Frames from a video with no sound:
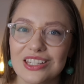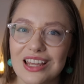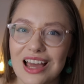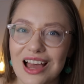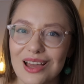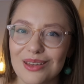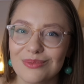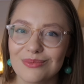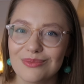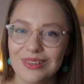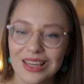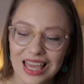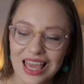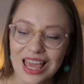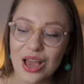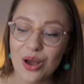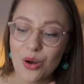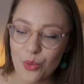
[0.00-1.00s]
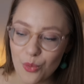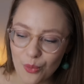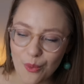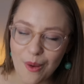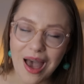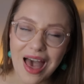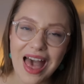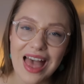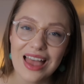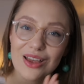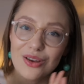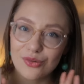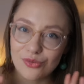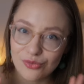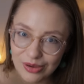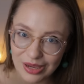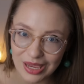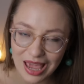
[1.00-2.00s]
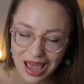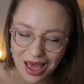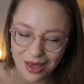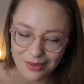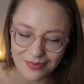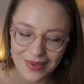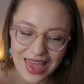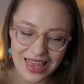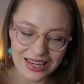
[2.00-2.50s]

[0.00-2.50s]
time, wear Rehab.